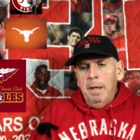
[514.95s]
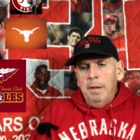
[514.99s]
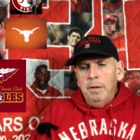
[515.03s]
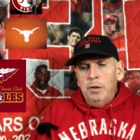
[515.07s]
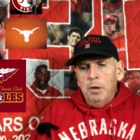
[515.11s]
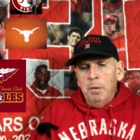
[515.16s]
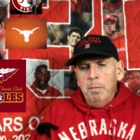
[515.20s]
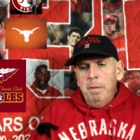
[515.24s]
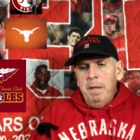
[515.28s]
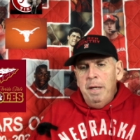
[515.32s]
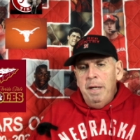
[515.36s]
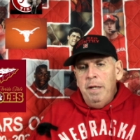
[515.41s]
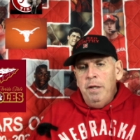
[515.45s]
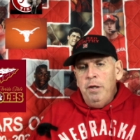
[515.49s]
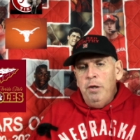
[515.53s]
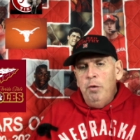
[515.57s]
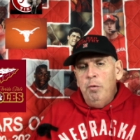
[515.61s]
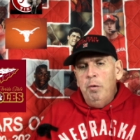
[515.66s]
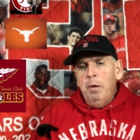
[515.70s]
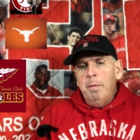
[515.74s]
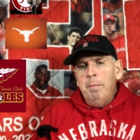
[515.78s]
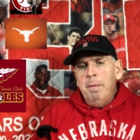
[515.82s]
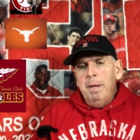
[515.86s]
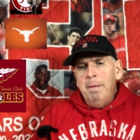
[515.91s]
To me,
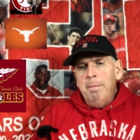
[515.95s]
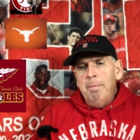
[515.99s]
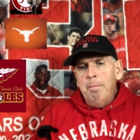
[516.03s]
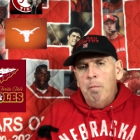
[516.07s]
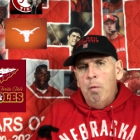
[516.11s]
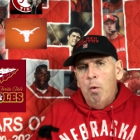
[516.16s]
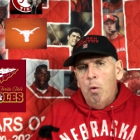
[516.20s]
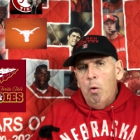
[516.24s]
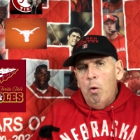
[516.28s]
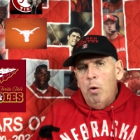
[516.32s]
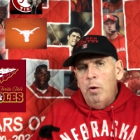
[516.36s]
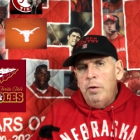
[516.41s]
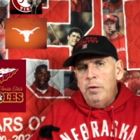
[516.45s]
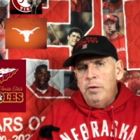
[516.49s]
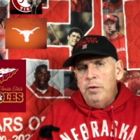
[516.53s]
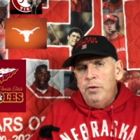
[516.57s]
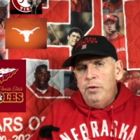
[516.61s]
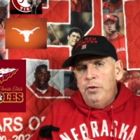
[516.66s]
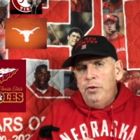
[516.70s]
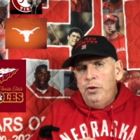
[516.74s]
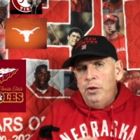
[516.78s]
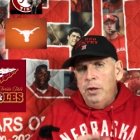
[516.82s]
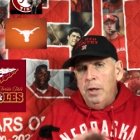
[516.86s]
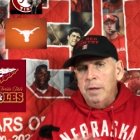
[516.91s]
you would have been more
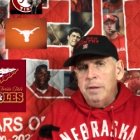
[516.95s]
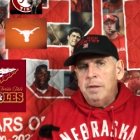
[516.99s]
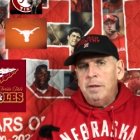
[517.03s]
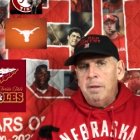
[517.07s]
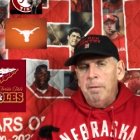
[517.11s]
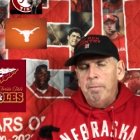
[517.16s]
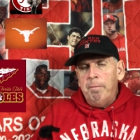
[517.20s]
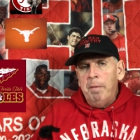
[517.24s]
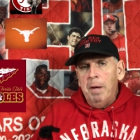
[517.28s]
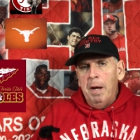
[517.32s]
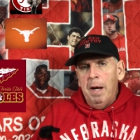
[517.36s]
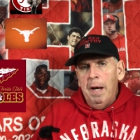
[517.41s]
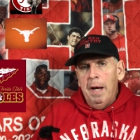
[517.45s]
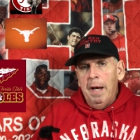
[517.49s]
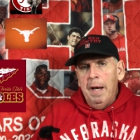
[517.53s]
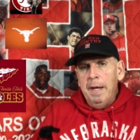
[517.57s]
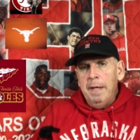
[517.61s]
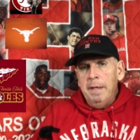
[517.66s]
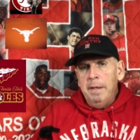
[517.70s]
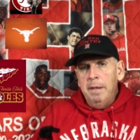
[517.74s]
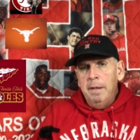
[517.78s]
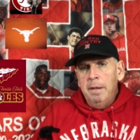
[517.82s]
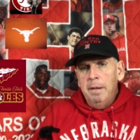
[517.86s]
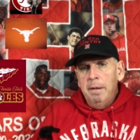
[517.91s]

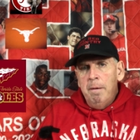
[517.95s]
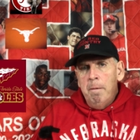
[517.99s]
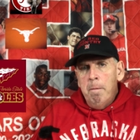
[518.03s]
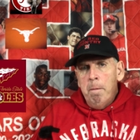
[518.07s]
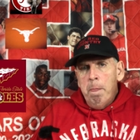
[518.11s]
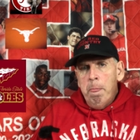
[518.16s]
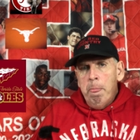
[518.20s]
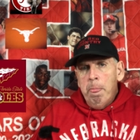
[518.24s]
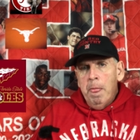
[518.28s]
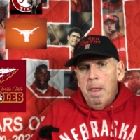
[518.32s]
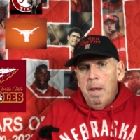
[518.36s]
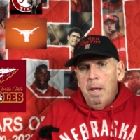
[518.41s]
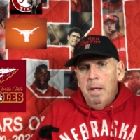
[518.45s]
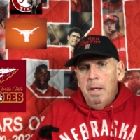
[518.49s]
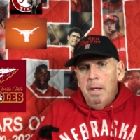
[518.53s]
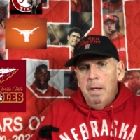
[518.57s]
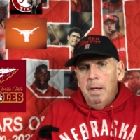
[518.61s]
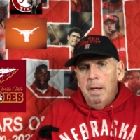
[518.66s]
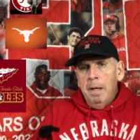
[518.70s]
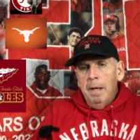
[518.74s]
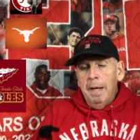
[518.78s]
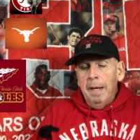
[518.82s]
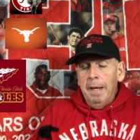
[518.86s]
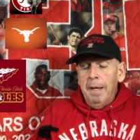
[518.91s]
justified,
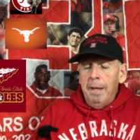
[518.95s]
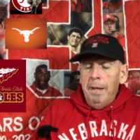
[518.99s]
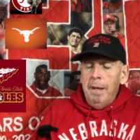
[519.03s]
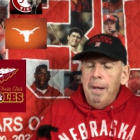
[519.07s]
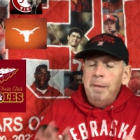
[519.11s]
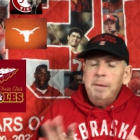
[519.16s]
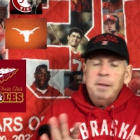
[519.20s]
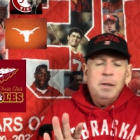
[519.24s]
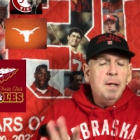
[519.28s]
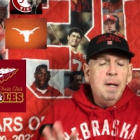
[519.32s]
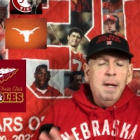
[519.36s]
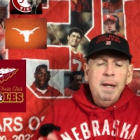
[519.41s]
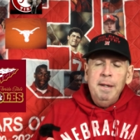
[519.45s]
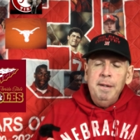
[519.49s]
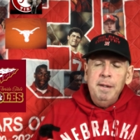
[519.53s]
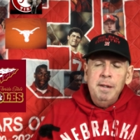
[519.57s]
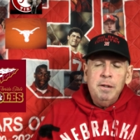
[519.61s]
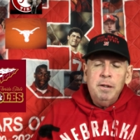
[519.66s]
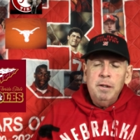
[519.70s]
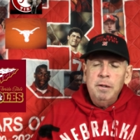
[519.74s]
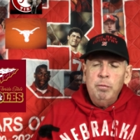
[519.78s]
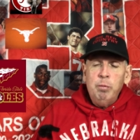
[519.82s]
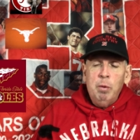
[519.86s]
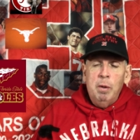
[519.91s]
and I'm not saying
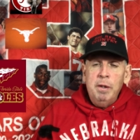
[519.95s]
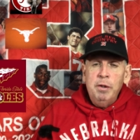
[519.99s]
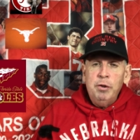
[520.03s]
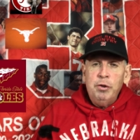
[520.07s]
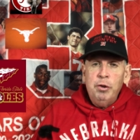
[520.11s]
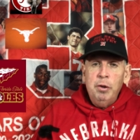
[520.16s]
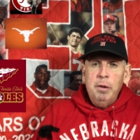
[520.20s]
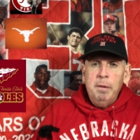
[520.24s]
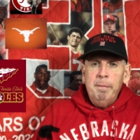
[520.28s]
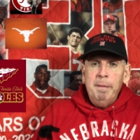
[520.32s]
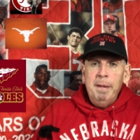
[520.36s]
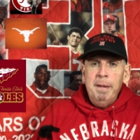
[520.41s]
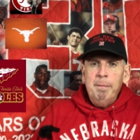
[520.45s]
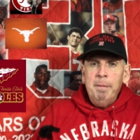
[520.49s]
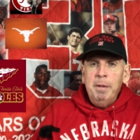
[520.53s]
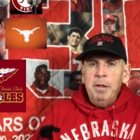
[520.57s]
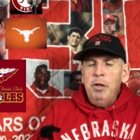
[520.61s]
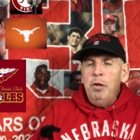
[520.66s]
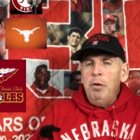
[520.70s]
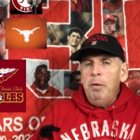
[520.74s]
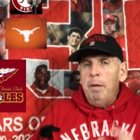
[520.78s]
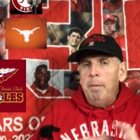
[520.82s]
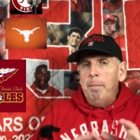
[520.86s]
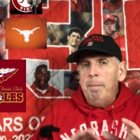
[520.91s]
this is what it should have been, but
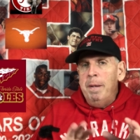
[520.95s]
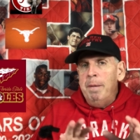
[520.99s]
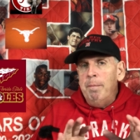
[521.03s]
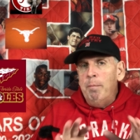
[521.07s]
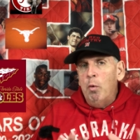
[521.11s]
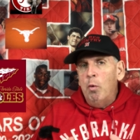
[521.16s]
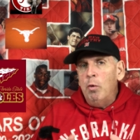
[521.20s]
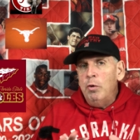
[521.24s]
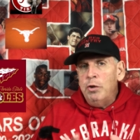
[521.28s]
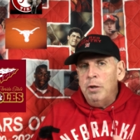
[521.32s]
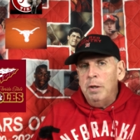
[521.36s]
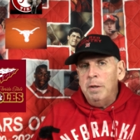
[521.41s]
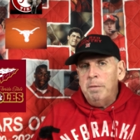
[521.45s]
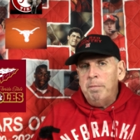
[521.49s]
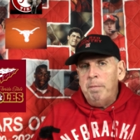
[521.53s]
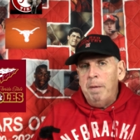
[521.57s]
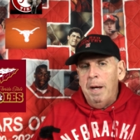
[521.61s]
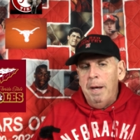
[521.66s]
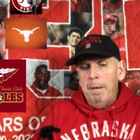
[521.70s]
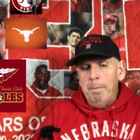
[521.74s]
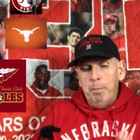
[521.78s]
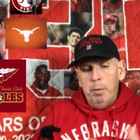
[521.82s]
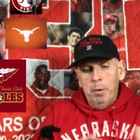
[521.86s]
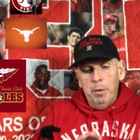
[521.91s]
you'd have been more
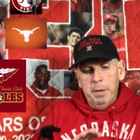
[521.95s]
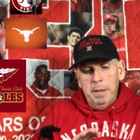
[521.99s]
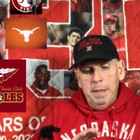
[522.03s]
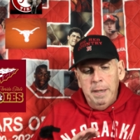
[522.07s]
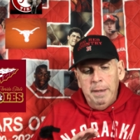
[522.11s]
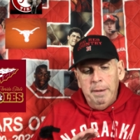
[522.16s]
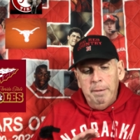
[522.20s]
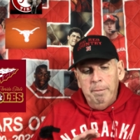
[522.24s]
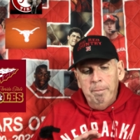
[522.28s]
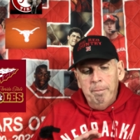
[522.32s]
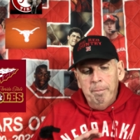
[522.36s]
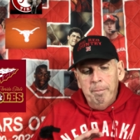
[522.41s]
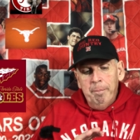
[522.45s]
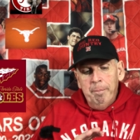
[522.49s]
justified putting